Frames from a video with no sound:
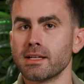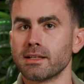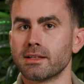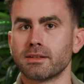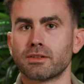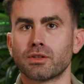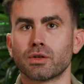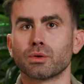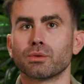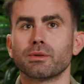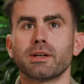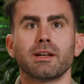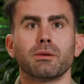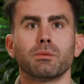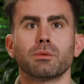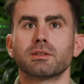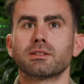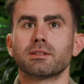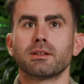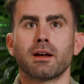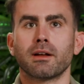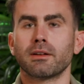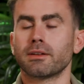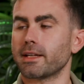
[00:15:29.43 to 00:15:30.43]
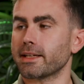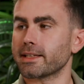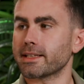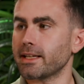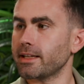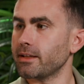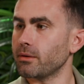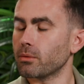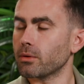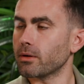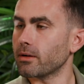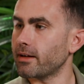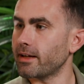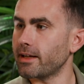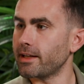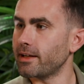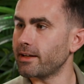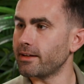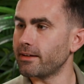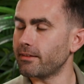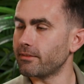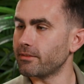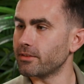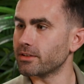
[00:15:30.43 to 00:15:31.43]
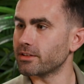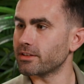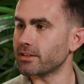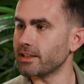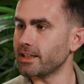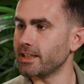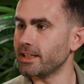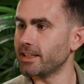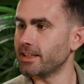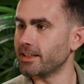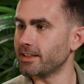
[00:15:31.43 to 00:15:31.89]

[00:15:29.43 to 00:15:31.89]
the terrain was unlike anywhere I had ever seen.